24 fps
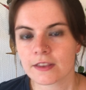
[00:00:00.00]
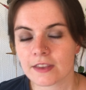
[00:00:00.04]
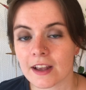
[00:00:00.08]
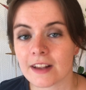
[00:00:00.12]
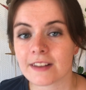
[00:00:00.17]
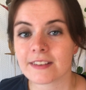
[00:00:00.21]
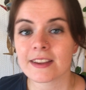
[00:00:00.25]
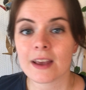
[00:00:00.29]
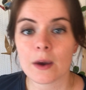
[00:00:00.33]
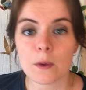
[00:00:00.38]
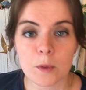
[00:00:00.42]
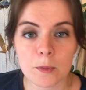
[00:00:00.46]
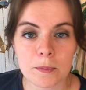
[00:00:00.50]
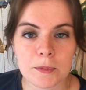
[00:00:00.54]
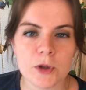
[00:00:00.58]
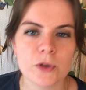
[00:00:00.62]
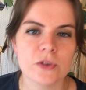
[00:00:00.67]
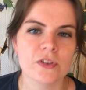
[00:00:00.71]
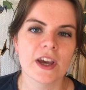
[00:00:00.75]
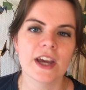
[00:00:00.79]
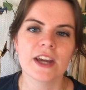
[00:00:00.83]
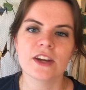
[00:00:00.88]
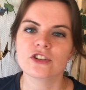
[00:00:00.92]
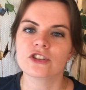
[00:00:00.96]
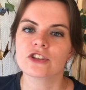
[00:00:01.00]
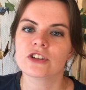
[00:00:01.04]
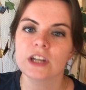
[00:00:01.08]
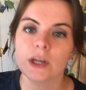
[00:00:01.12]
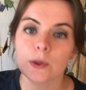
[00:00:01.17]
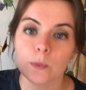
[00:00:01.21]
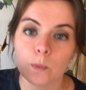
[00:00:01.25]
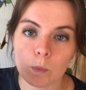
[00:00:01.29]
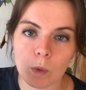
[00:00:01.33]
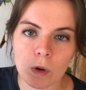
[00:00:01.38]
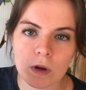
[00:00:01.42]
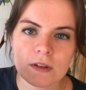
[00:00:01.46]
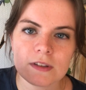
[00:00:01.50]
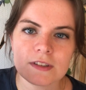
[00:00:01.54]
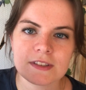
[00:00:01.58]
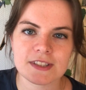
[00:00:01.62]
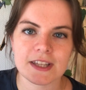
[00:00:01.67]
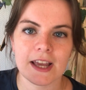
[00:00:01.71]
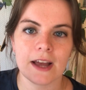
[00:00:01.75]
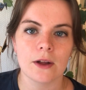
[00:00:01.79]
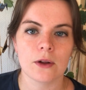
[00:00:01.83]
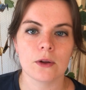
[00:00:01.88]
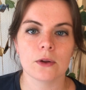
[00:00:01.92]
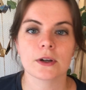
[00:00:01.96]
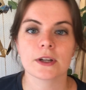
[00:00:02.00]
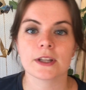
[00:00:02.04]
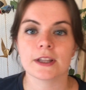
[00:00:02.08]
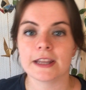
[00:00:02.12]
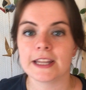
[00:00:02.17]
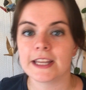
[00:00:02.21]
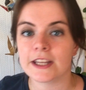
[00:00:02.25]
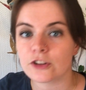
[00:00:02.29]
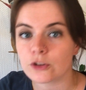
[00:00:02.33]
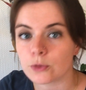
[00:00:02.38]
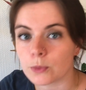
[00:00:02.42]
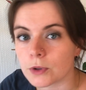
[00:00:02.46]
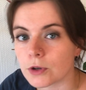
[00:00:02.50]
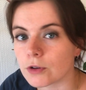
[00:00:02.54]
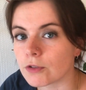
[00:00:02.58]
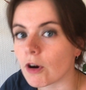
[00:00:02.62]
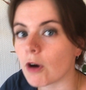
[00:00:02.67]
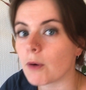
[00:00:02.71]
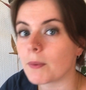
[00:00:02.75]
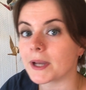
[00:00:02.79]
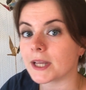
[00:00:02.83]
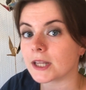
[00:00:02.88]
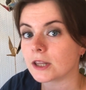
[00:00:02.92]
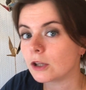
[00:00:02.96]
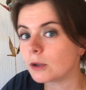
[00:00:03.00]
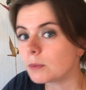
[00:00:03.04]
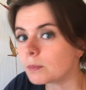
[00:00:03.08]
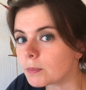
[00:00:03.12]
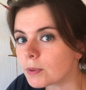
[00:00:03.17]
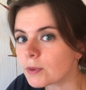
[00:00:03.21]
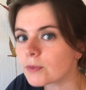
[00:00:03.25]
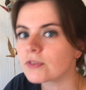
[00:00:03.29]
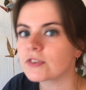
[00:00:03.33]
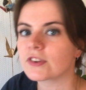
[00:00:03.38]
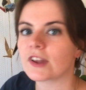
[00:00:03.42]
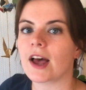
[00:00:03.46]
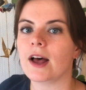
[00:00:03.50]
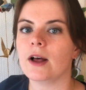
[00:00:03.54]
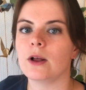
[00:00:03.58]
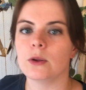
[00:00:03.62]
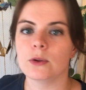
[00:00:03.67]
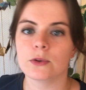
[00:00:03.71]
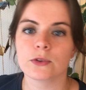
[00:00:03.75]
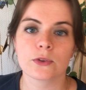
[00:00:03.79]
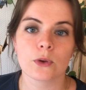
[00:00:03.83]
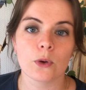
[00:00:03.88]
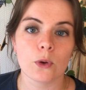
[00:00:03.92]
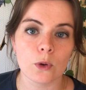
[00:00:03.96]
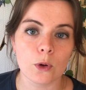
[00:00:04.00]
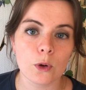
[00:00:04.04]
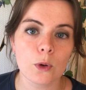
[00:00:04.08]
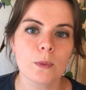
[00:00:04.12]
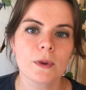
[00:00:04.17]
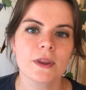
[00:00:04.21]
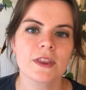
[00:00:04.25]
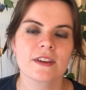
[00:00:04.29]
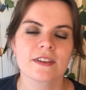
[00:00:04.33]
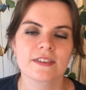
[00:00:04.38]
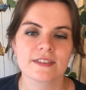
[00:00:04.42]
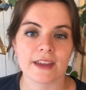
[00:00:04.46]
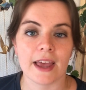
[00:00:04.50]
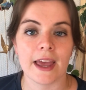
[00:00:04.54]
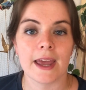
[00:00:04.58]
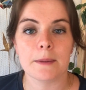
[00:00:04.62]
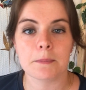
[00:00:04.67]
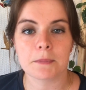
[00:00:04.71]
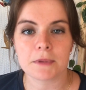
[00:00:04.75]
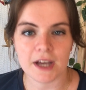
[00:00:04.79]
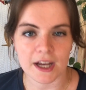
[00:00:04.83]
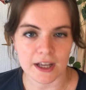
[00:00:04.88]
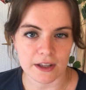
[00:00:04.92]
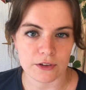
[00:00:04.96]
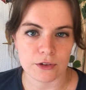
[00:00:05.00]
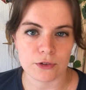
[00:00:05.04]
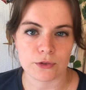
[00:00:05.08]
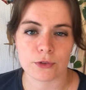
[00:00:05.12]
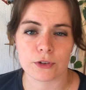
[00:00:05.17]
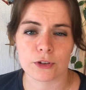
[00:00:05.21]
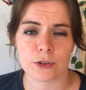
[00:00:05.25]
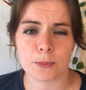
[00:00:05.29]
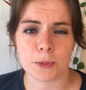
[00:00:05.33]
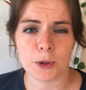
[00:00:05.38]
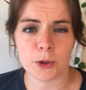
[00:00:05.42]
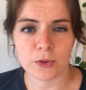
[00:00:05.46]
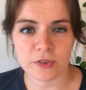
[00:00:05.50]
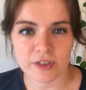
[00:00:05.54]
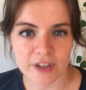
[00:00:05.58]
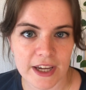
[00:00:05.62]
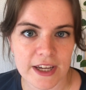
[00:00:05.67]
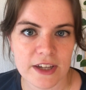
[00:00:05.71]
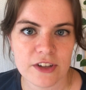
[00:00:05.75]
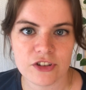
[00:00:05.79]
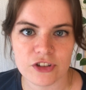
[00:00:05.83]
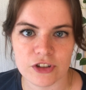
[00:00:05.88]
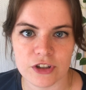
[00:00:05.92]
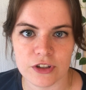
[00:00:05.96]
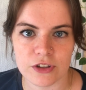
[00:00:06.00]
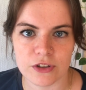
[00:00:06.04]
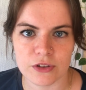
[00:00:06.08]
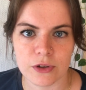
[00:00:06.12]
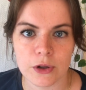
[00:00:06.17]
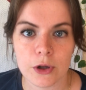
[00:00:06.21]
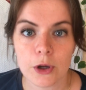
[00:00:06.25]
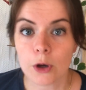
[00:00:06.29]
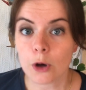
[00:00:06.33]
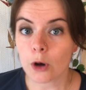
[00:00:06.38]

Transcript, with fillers: That's how a mutation in one cell can lead to a growing lump of cells, all with the same cancerous mutation.